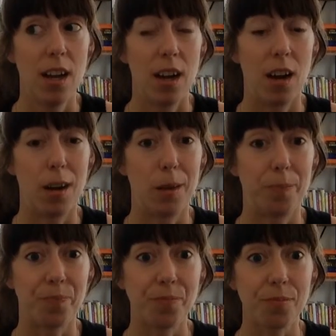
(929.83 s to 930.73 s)

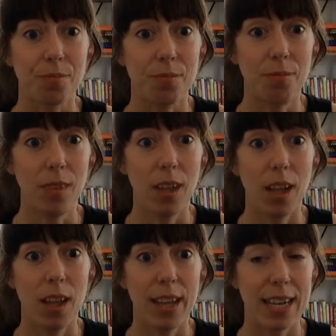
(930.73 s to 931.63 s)

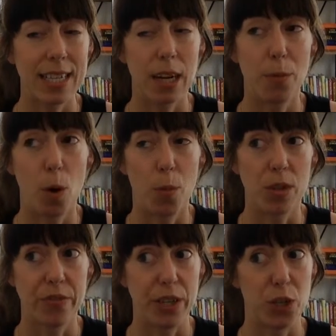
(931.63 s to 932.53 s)
Like I said, I'm
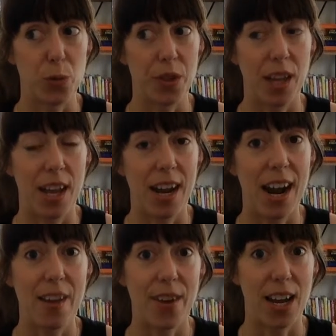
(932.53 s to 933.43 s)
almost finished with it, and
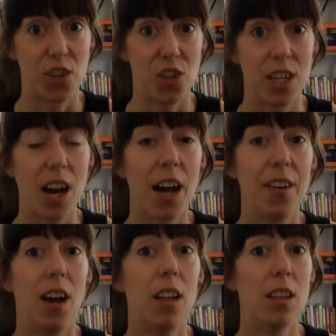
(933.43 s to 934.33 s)
I've actually gotten
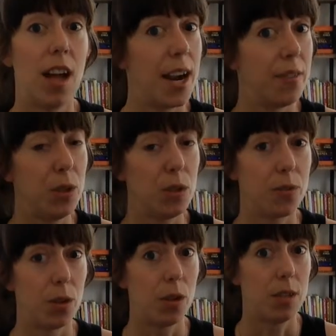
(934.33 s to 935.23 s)
a lot of
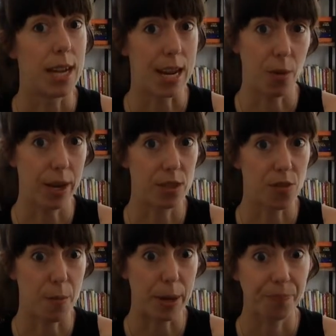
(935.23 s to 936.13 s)
useful takeaways
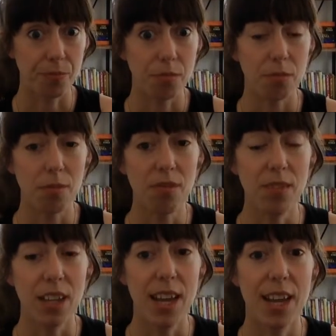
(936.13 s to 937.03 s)
from it.
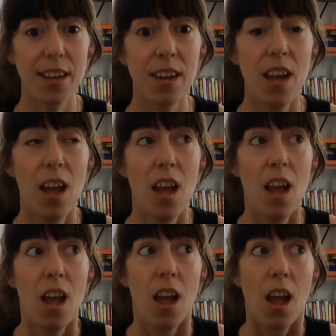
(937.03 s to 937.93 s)
And
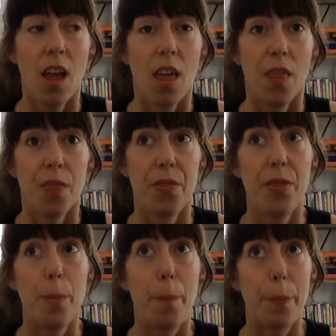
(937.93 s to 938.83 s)

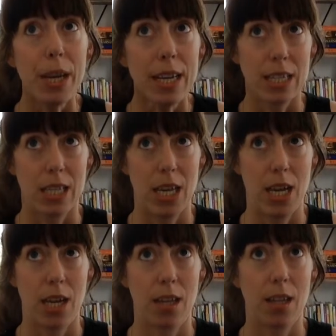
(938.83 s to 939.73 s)
the biggest
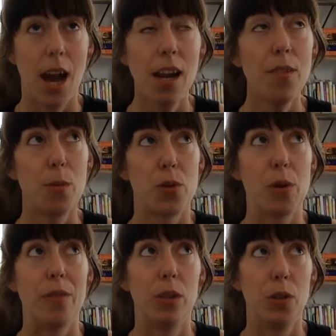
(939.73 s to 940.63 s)
thing, kind of the most
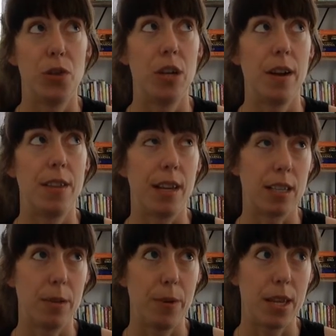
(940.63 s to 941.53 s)
revolutionary thing
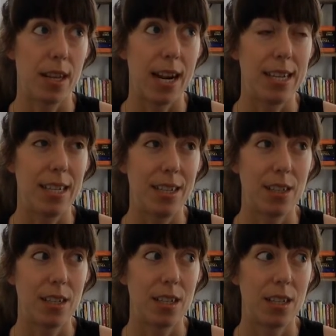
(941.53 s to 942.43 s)
to me that I
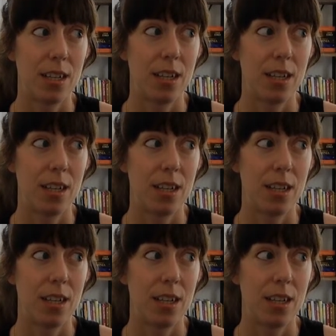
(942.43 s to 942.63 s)
didn't